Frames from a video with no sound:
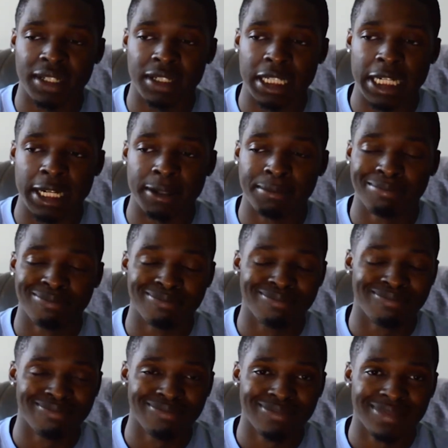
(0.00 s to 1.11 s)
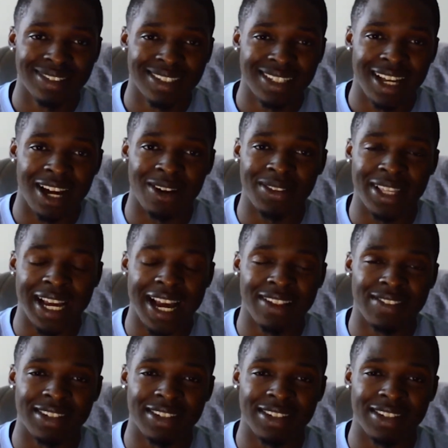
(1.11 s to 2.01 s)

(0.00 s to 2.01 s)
you know, I don't think I have